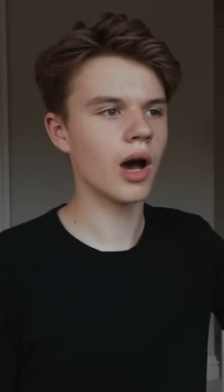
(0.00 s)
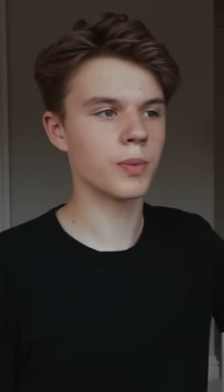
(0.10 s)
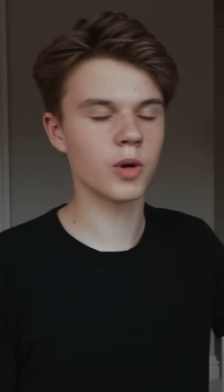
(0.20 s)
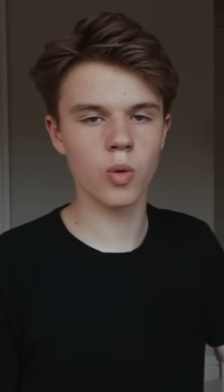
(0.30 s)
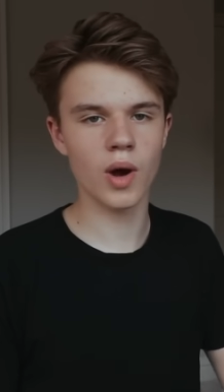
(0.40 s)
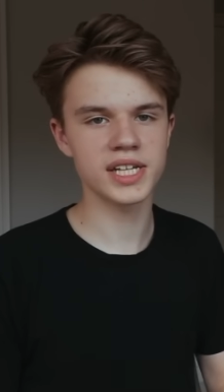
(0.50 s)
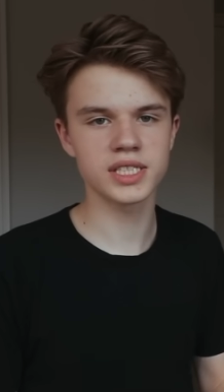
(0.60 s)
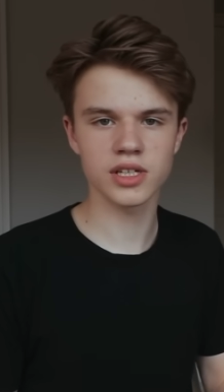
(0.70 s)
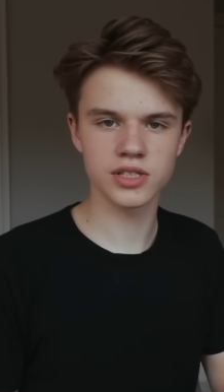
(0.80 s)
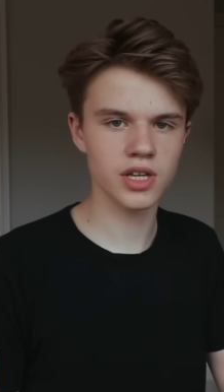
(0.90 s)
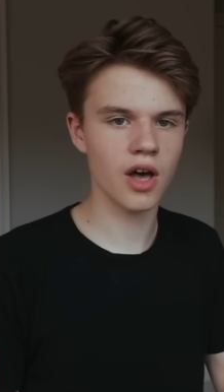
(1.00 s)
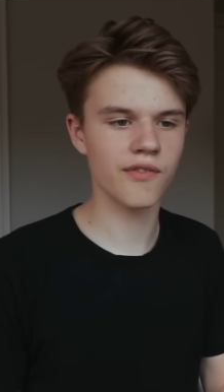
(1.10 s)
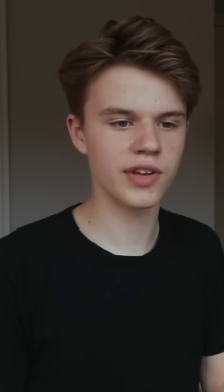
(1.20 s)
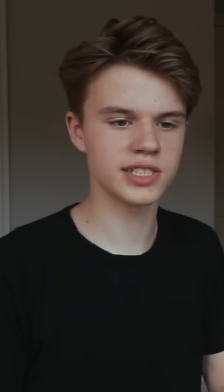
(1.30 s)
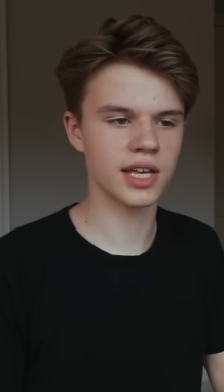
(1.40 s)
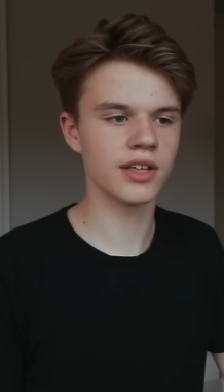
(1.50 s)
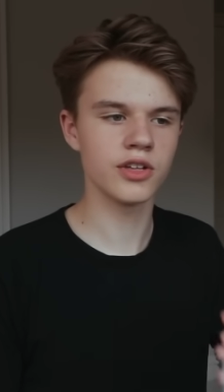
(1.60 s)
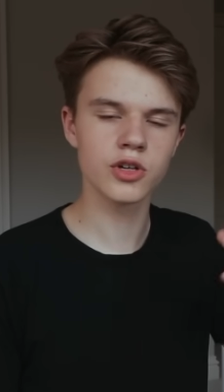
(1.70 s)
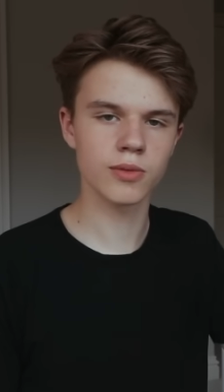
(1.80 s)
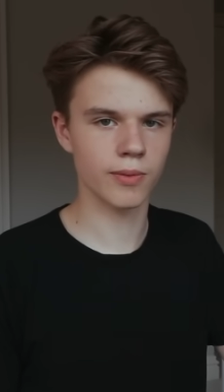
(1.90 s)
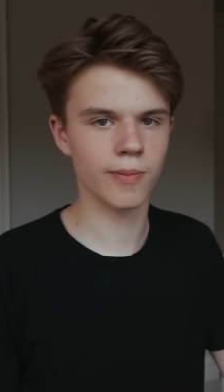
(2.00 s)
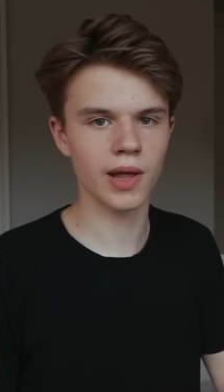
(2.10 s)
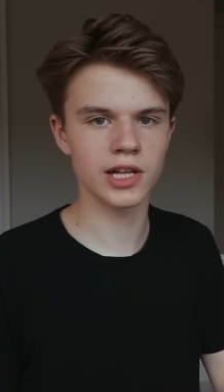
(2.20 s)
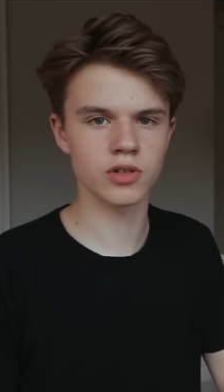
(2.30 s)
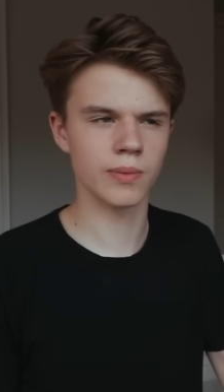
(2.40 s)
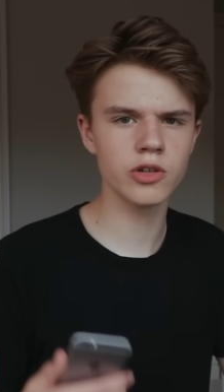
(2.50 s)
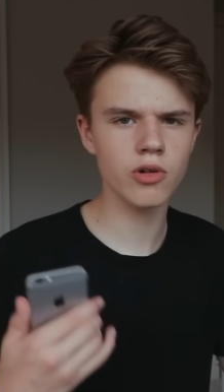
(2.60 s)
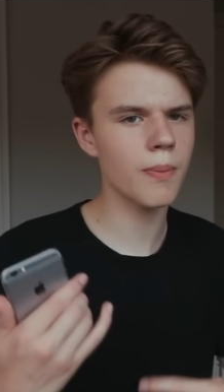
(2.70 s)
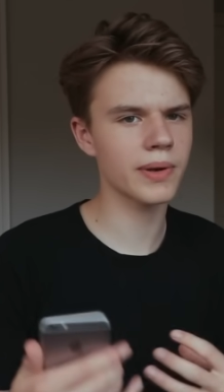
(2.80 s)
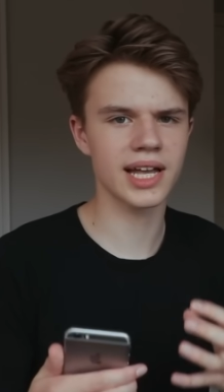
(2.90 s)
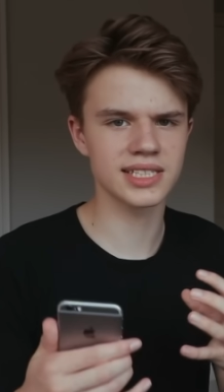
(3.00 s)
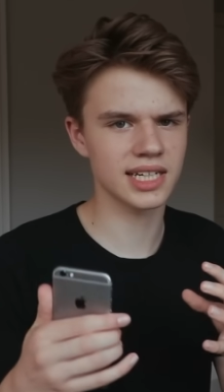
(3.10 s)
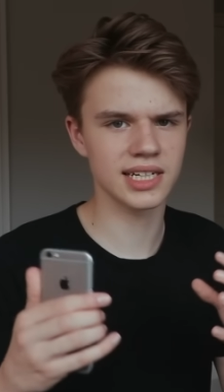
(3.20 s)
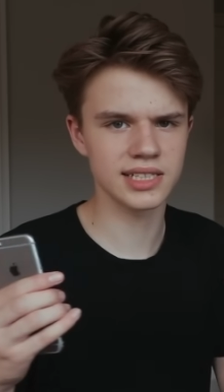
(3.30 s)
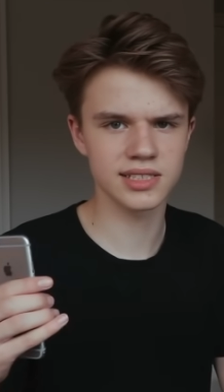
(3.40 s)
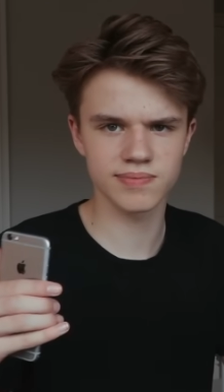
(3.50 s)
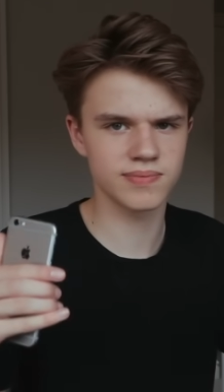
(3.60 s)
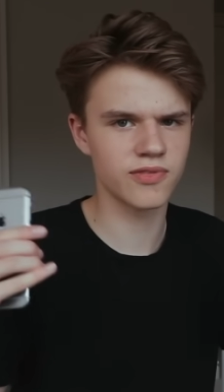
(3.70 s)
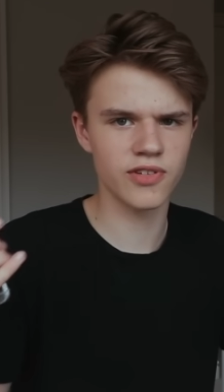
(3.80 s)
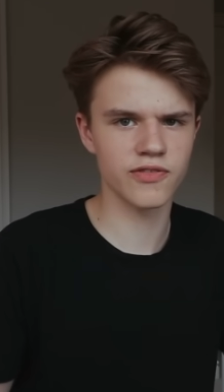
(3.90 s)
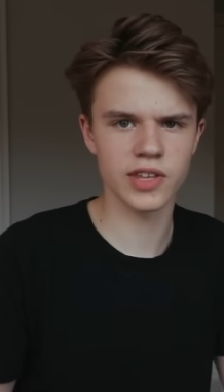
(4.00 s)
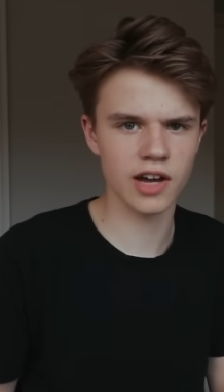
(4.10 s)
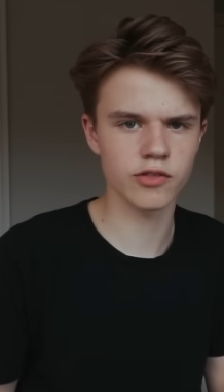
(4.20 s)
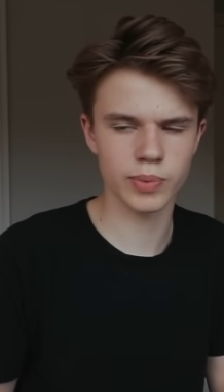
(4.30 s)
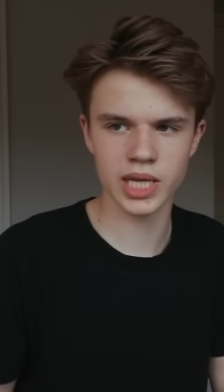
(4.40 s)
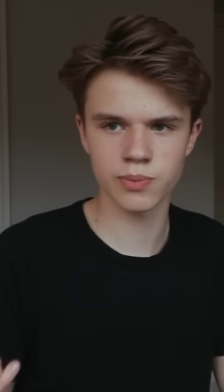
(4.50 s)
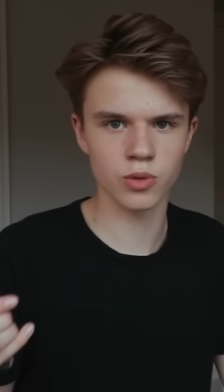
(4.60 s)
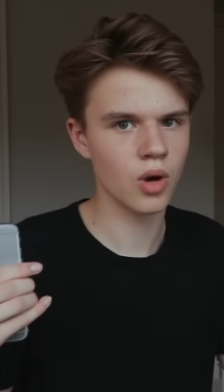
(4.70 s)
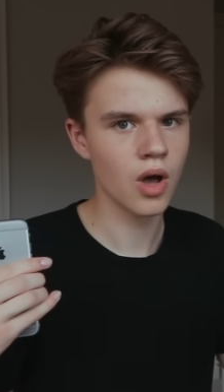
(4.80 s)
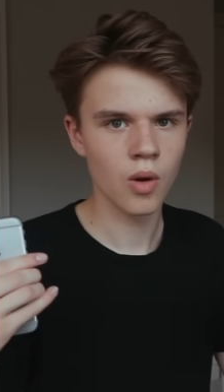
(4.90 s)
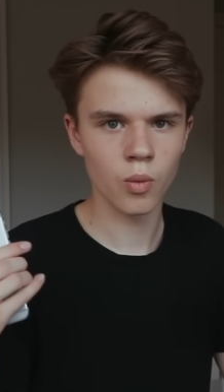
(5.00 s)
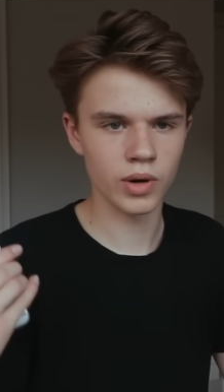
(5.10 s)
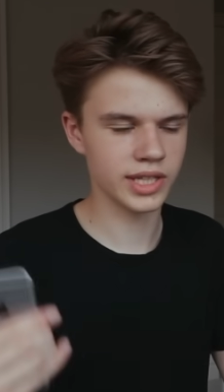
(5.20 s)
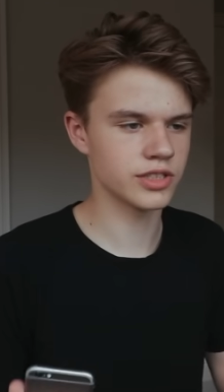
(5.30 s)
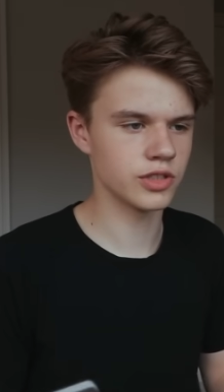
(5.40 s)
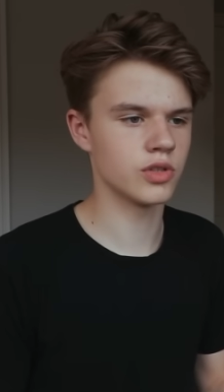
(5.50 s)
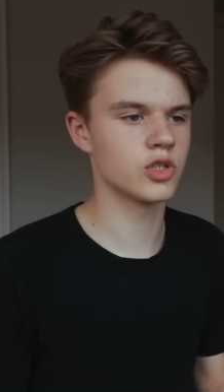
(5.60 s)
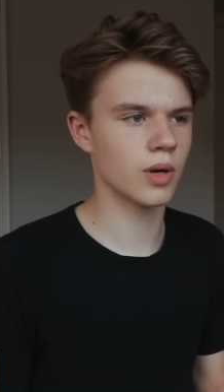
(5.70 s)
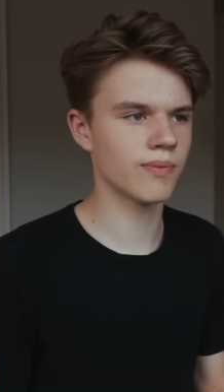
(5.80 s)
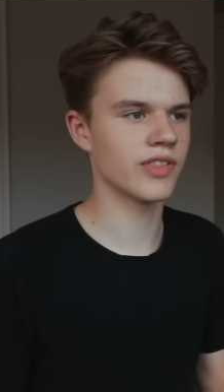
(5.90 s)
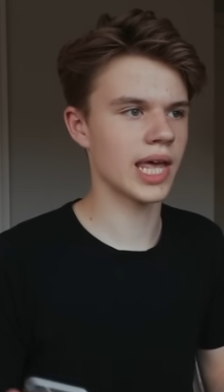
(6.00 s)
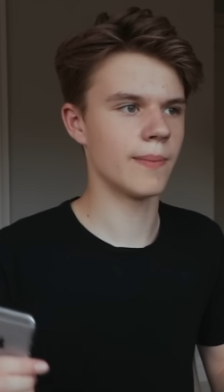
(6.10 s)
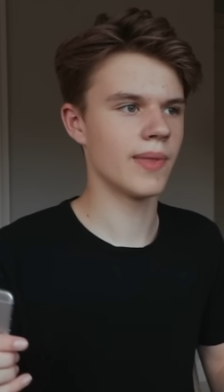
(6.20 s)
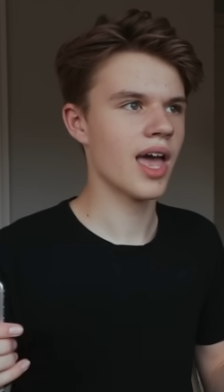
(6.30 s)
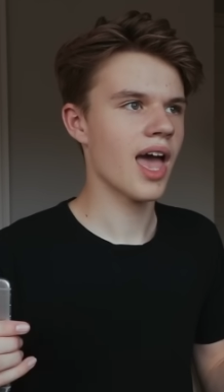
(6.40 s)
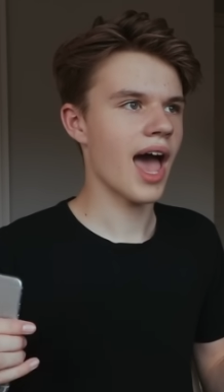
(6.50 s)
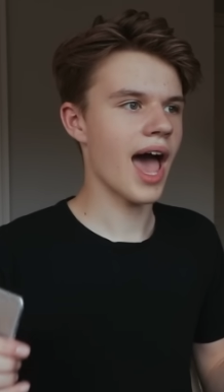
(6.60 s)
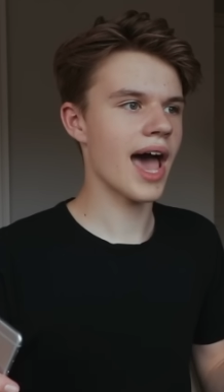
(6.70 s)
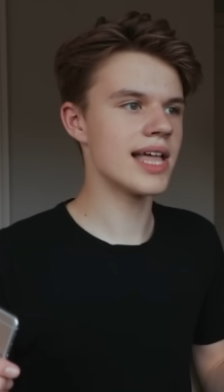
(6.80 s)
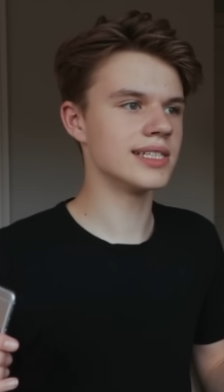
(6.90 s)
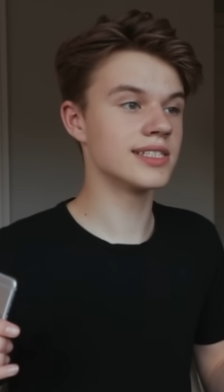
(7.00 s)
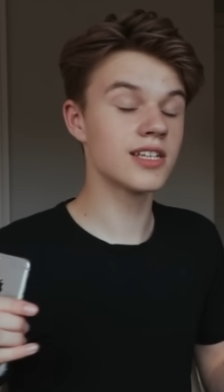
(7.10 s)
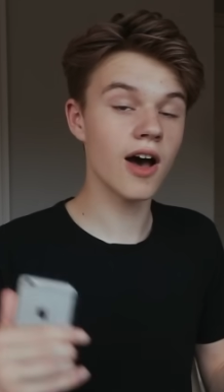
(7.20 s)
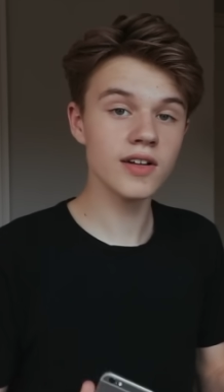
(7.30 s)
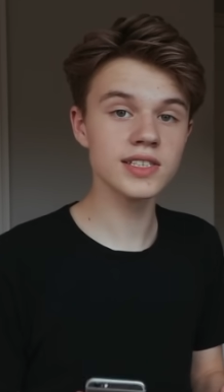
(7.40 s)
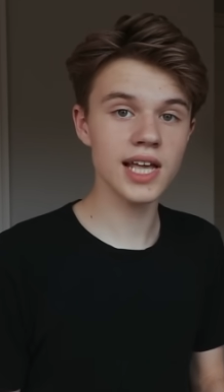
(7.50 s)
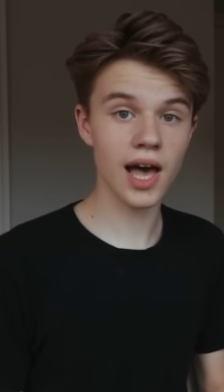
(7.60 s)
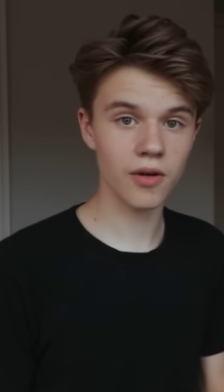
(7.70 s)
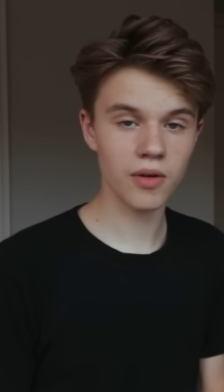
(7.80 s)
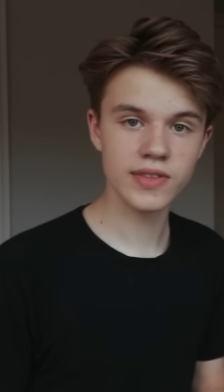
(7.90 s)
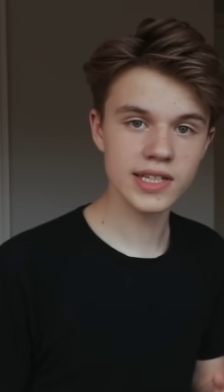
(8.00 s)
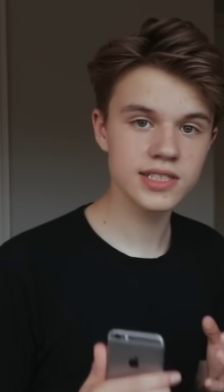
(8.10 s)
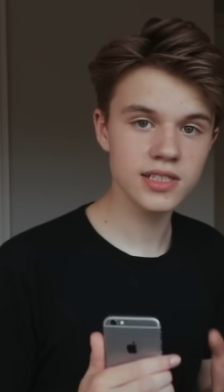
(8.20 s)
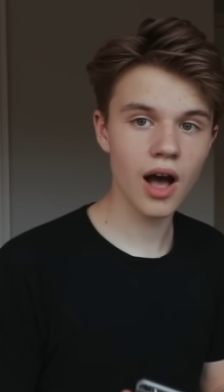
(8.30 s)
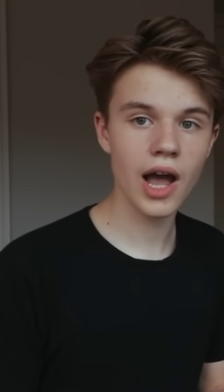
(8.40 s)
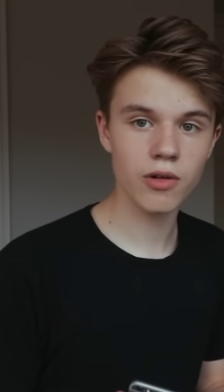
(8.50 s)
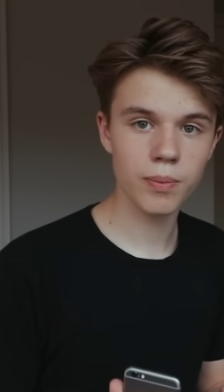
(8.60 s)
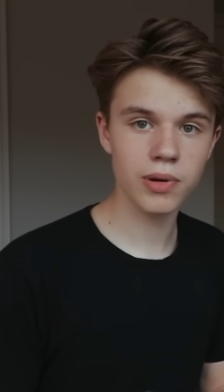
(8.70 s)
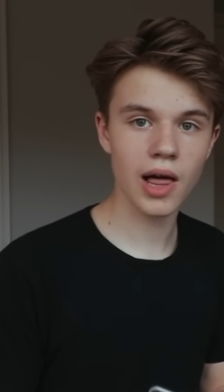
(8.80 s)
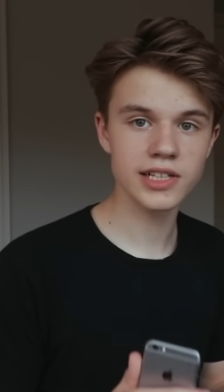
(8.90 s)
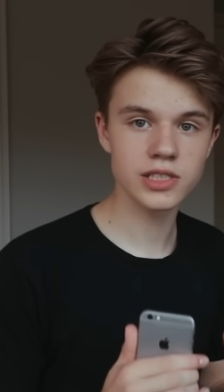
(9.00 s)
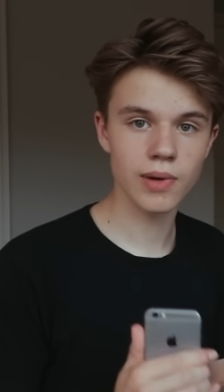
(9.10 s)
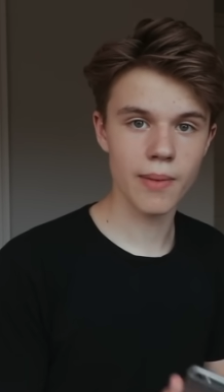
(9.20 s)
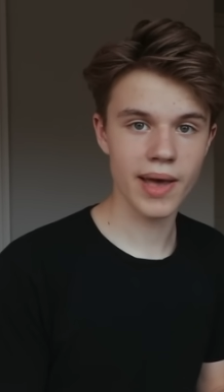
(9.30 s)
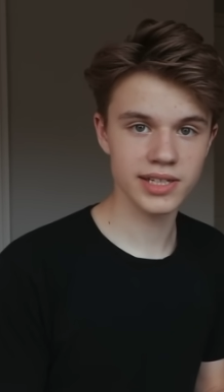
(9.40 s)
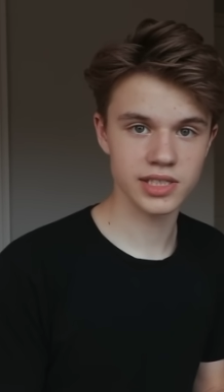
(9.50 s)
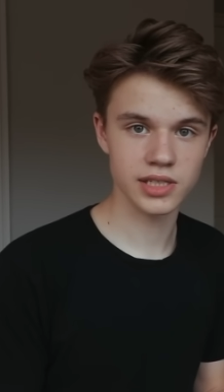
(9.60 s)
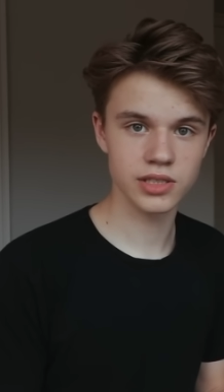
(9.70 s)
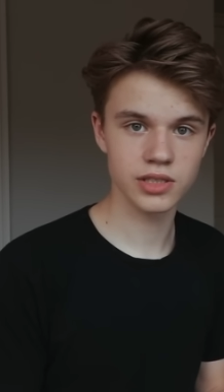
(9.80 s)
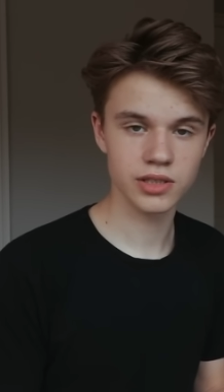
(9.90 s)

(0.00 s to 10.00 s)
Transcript: requests a service and you can reply to it. You're up against at least 50 other people wanting to do the job for them. And turns out this guy replied to my message.